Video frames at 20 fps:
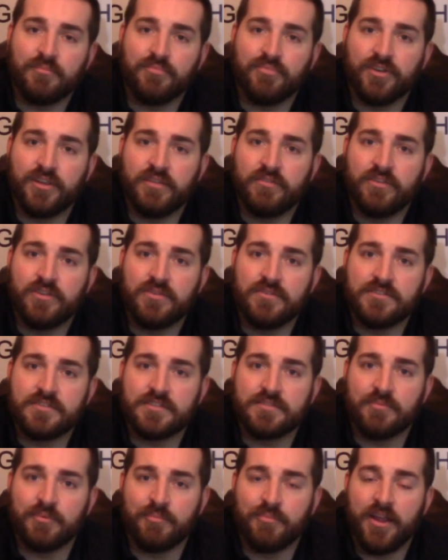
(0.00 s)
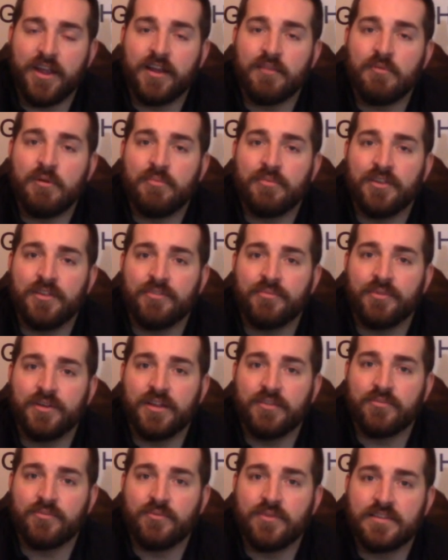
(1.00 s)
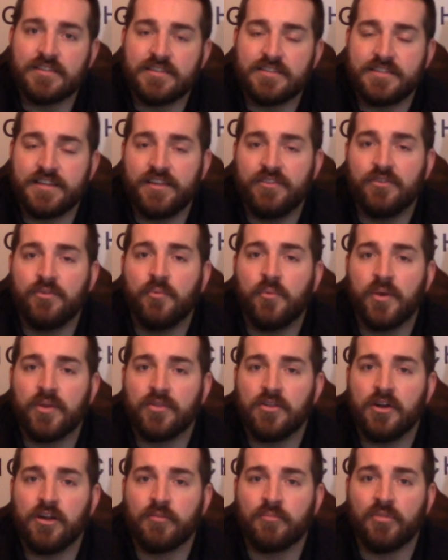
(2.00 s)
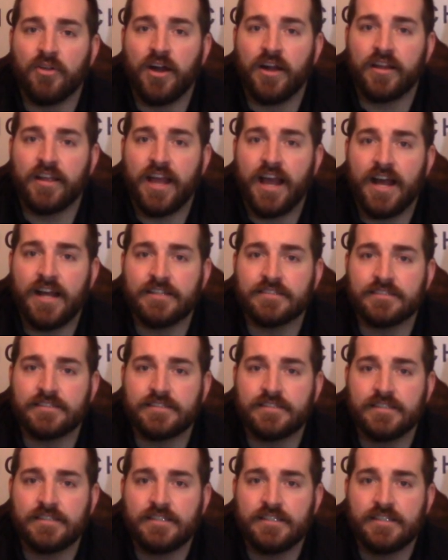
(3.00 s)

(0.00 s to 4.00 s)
previews we're breaking them up into three different ones instead of doing one long broadcast